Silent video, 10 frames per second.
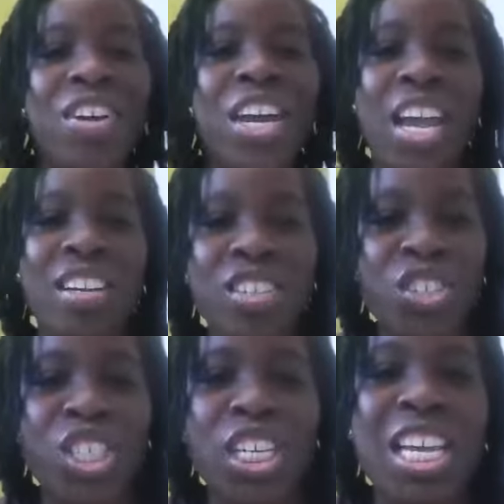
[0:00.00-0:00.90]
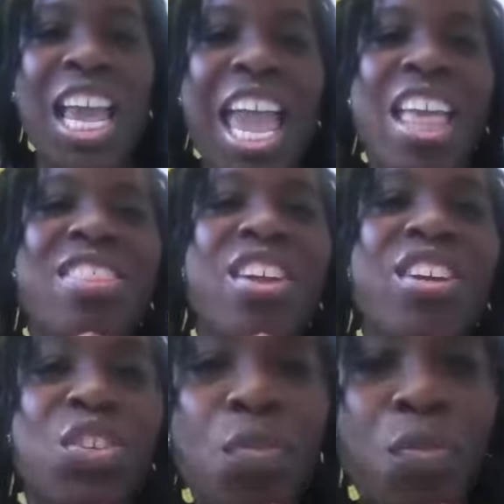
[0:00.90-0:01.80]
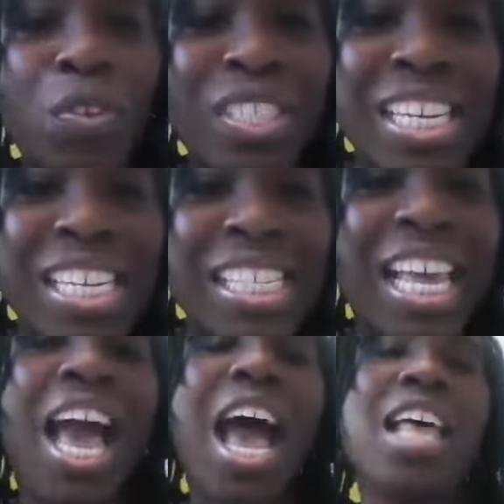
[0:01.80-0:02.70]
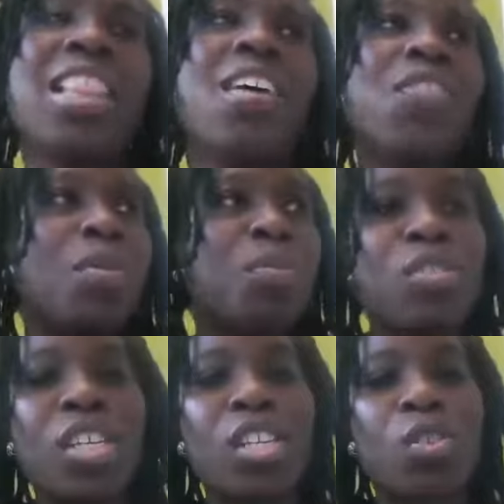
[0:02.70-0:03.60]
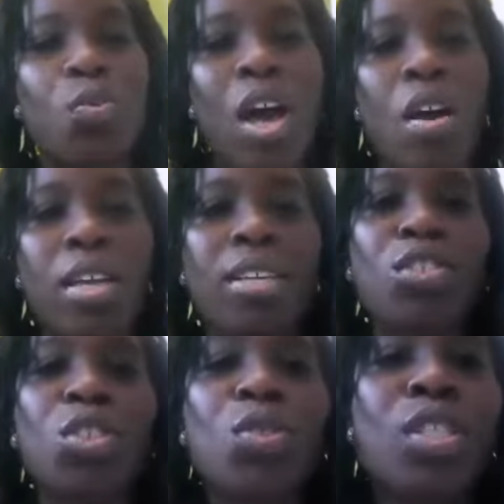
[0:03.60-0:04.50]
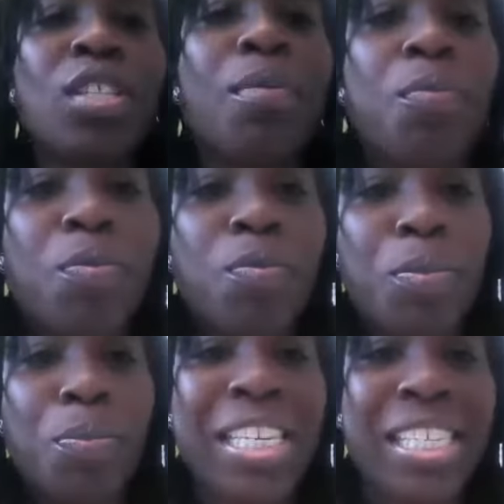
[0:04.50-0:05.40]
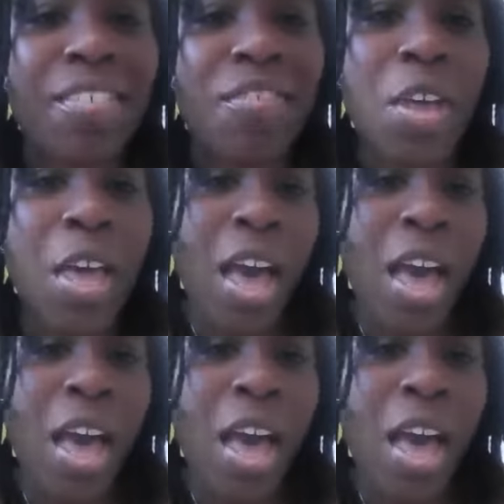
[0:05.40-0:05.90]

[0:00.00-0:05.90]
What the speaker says: their energy and their youthfulness. I love their music as well. It gives you some piece of,